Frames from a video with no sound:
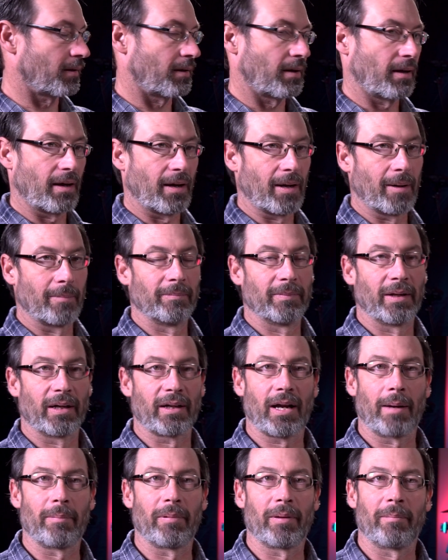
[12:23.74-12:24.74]
A
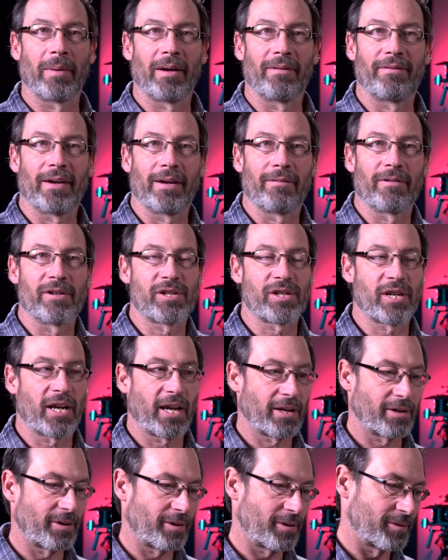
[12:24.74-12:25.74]
couple of my favorite
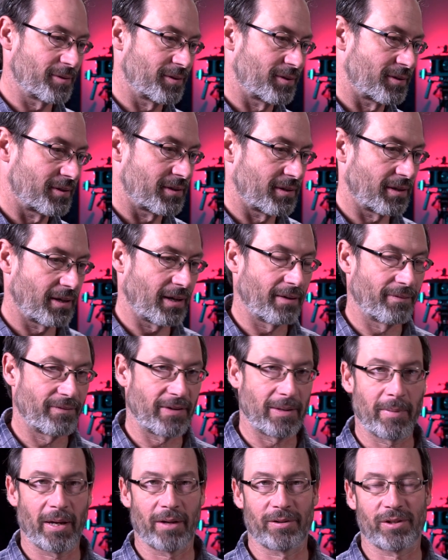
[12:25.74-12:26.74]
channels,
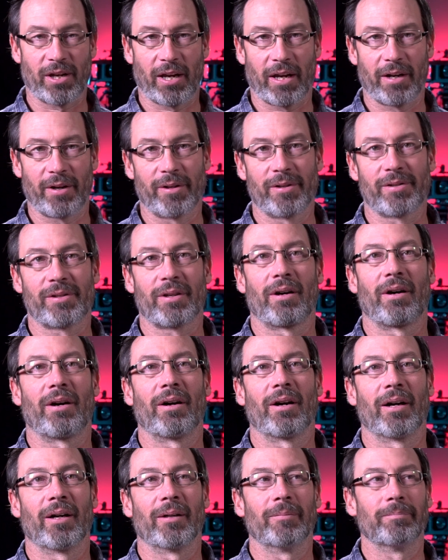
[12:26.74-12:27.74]
female channels,
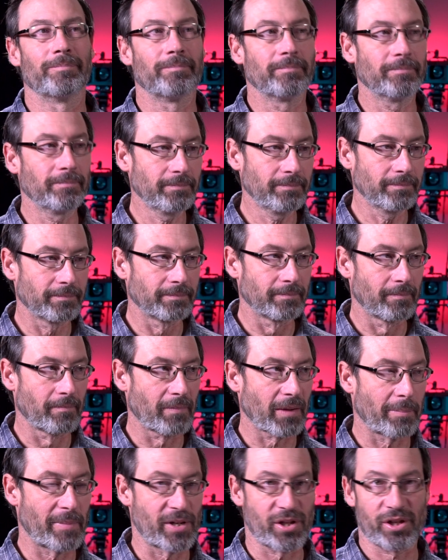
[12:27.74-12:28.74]
are
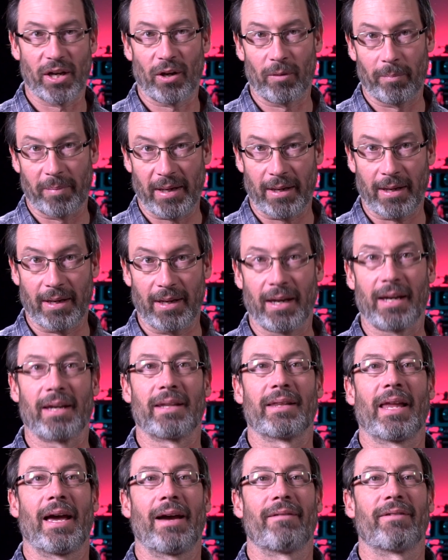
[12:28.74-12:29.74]
Michelle B
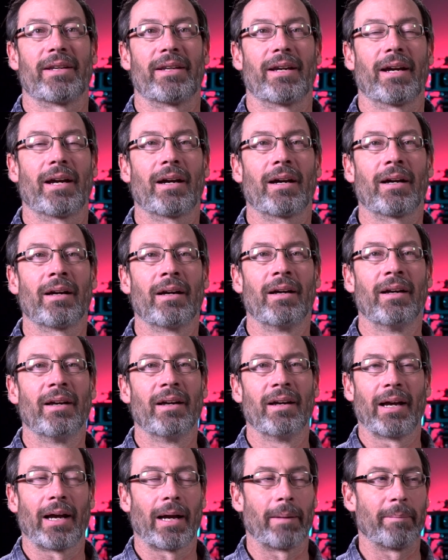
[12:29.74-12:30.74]
and Lavender.
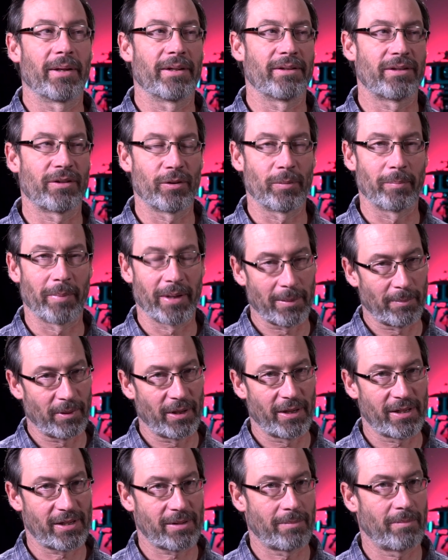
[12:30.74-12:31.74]
I'm into
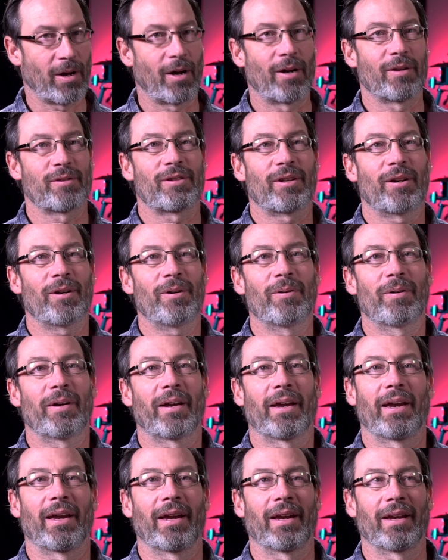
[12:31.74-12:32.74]
minimalism also,
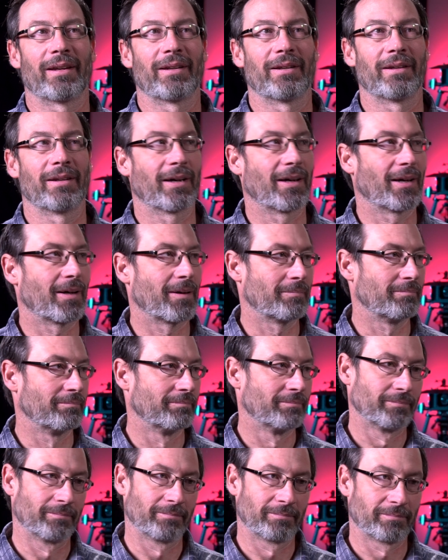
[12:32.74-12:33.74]
and
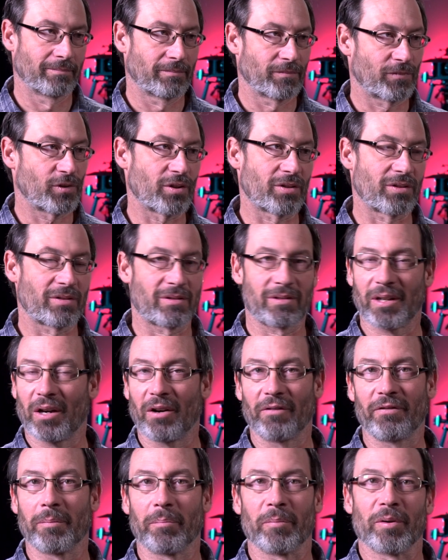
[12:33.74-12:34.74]
just
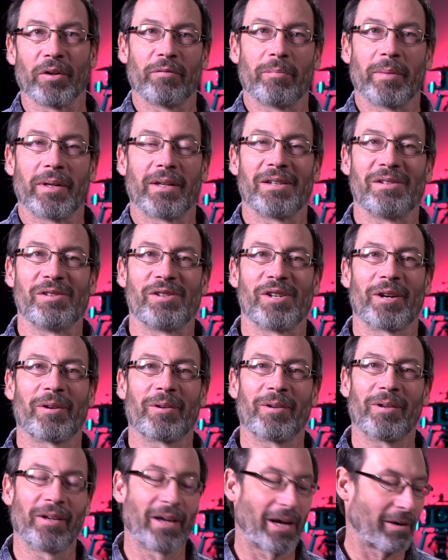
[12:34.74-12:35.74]
self-improvement in
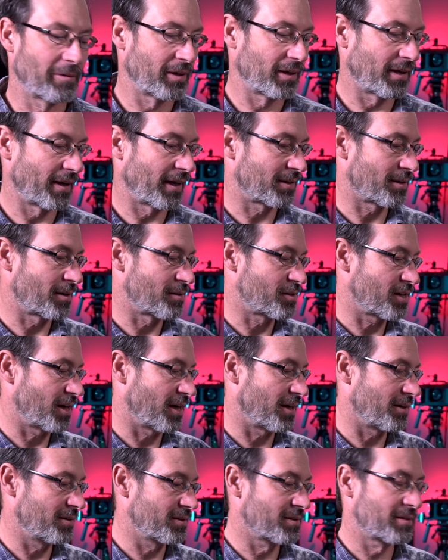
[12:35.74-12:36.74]
general. I really like their
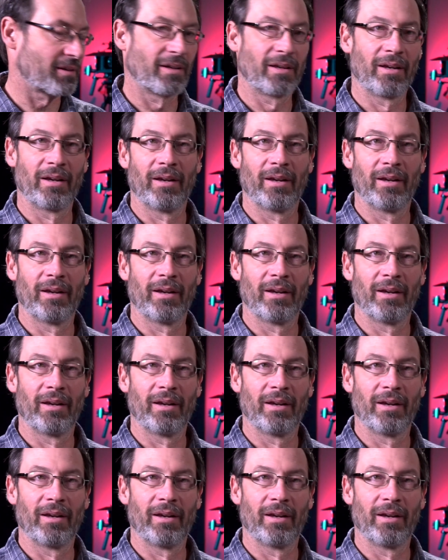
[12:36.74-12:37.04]
channels.